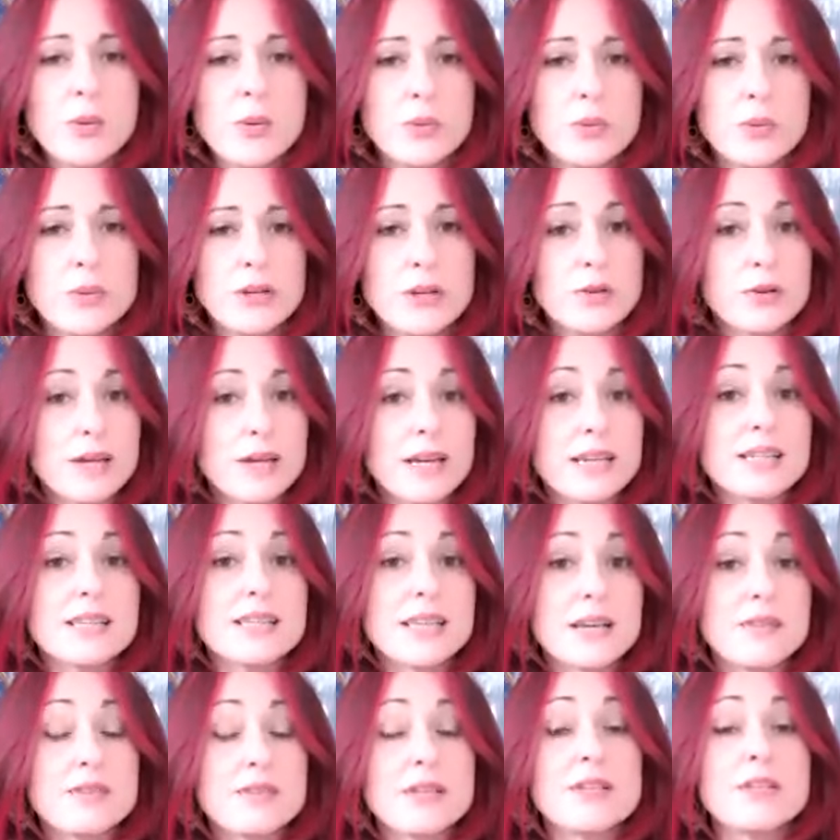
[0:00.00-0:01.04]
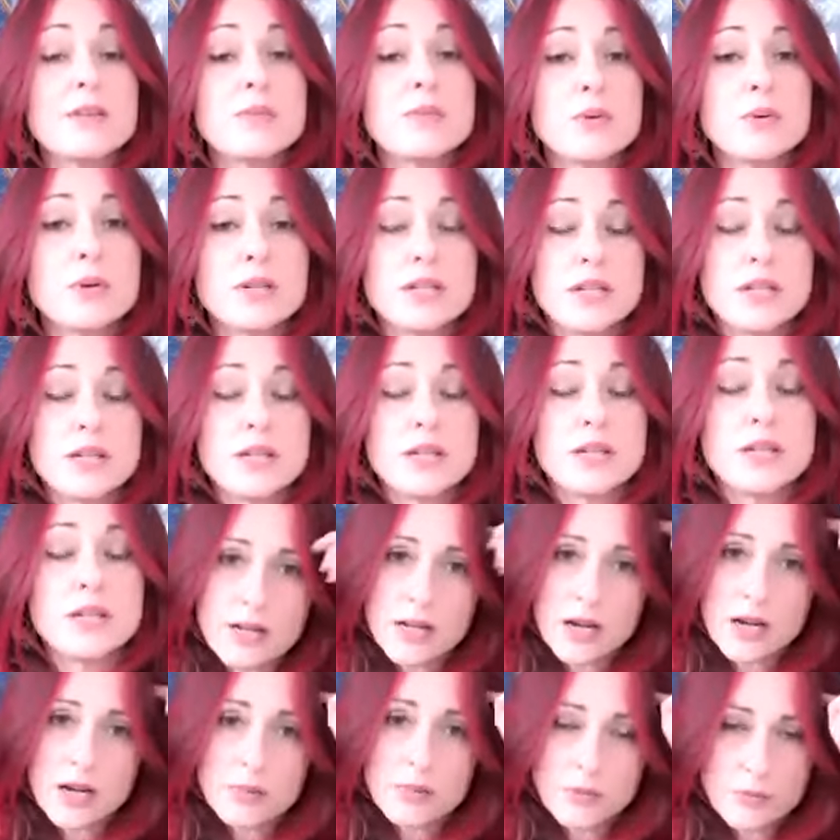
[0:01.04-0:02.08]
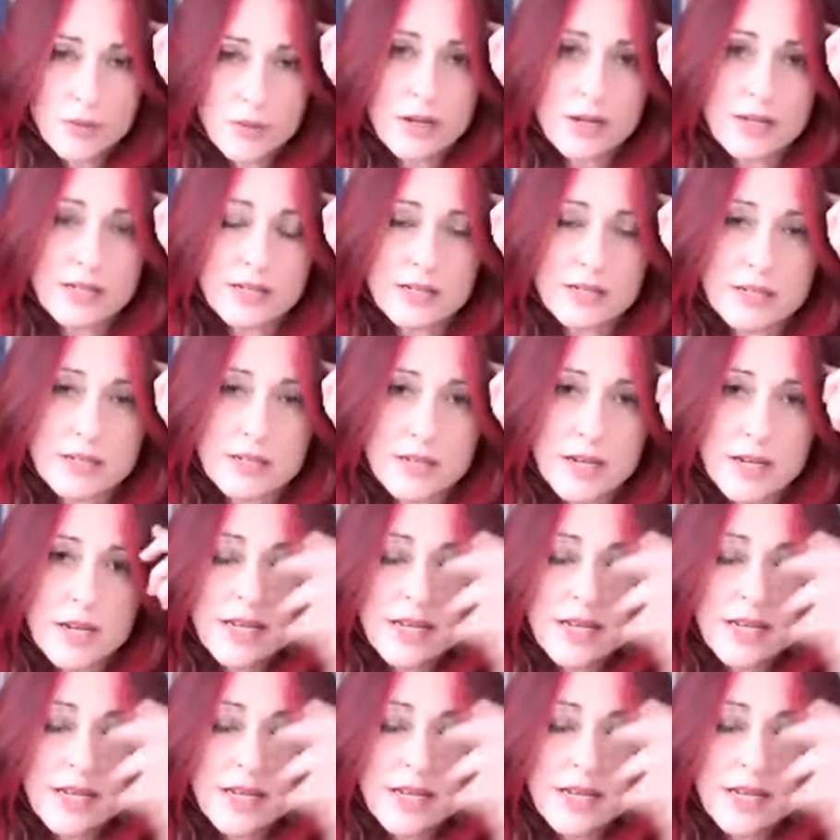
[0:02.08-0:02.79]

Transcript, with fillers: When we create safety in the body, we can calm the mind.